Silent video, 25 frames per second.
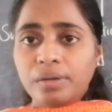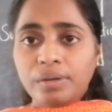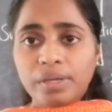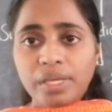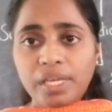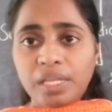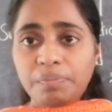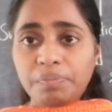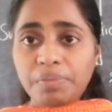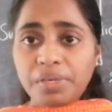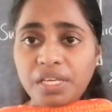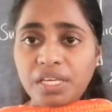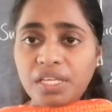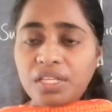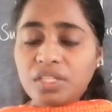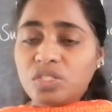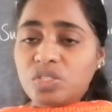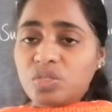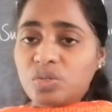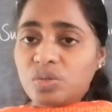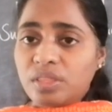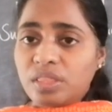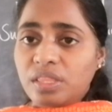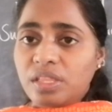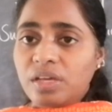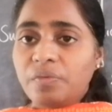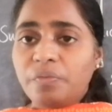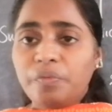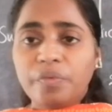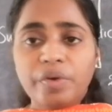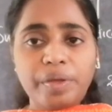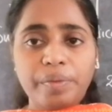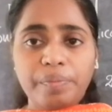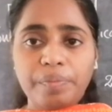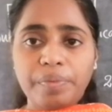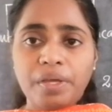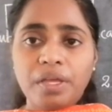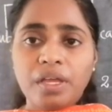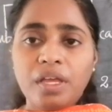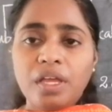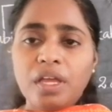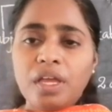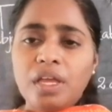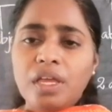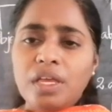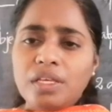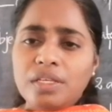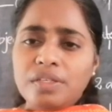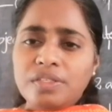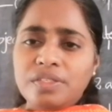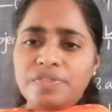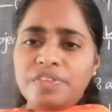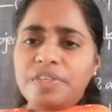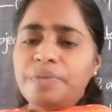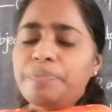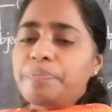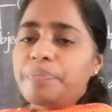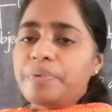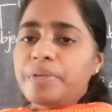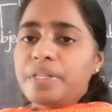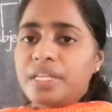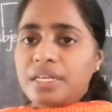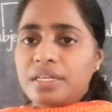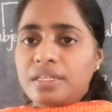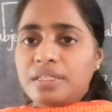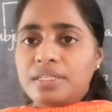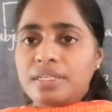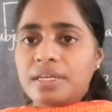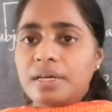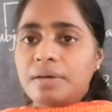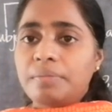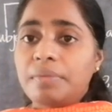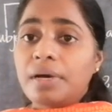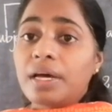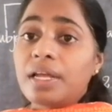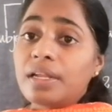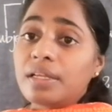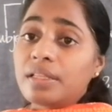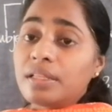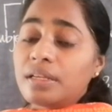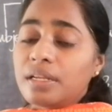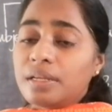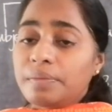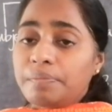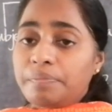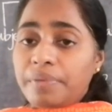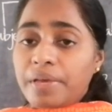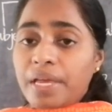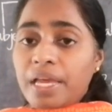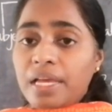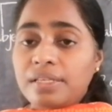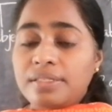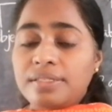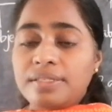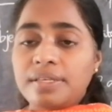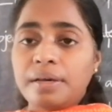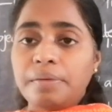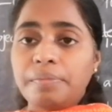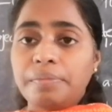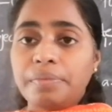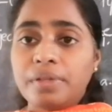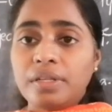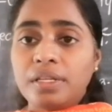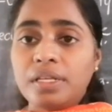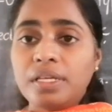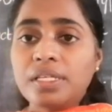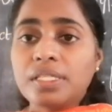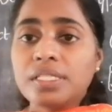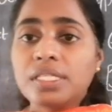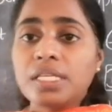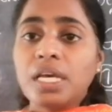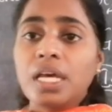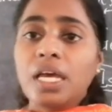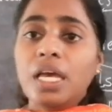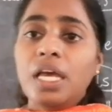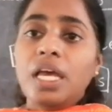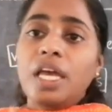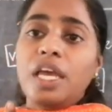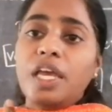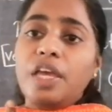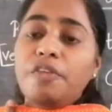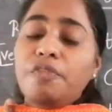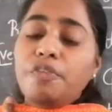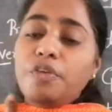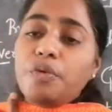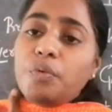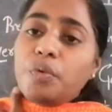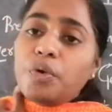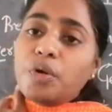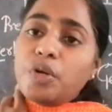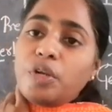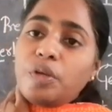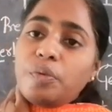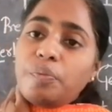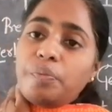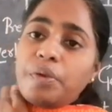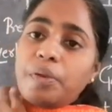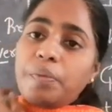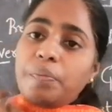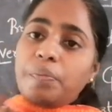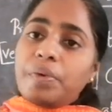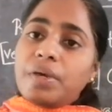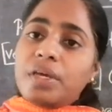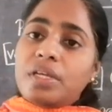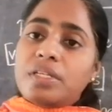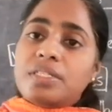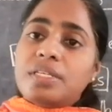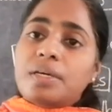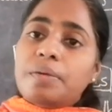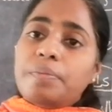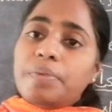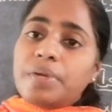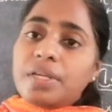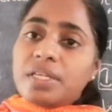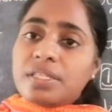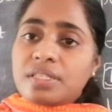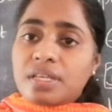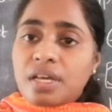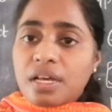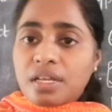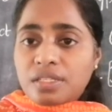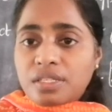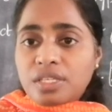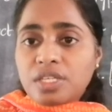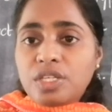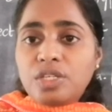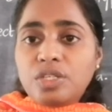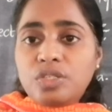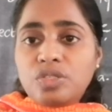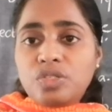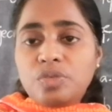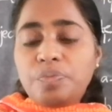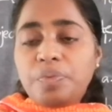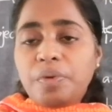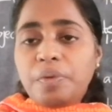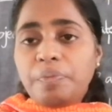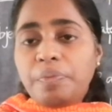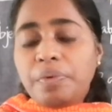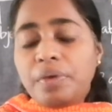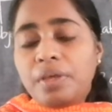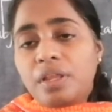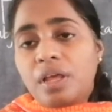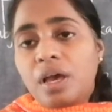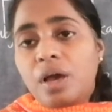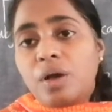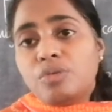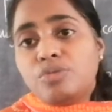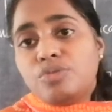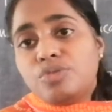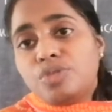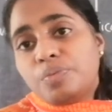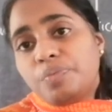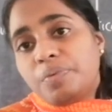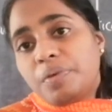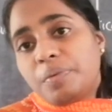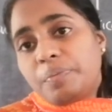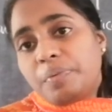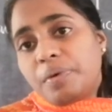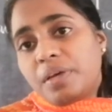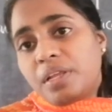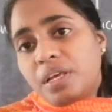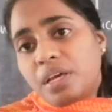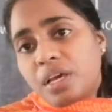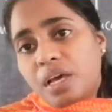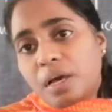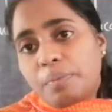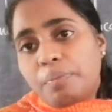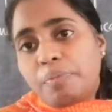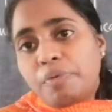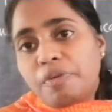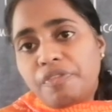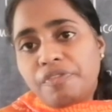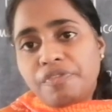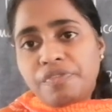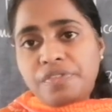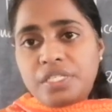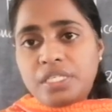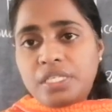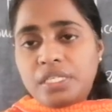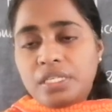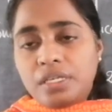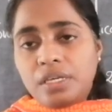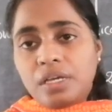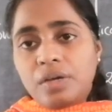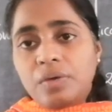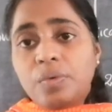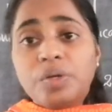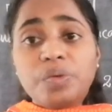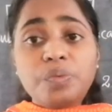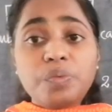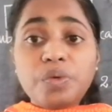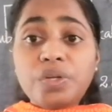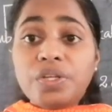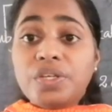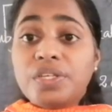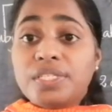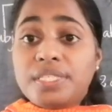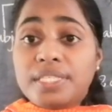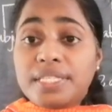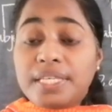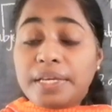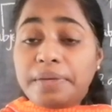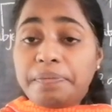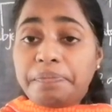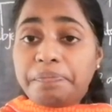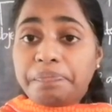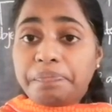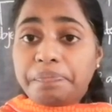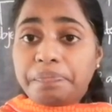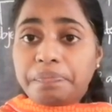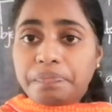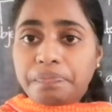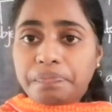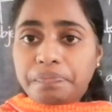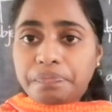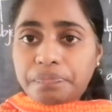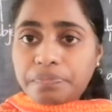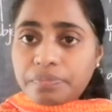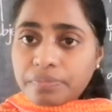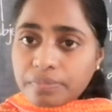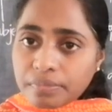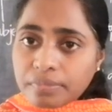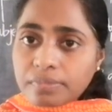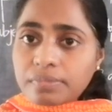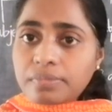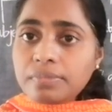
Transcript: Okay, it begins with a word. Simple example. Another example is, if you want to prepare, somebody is asking you to prepare, how to prepare a cup of tea. What would you say?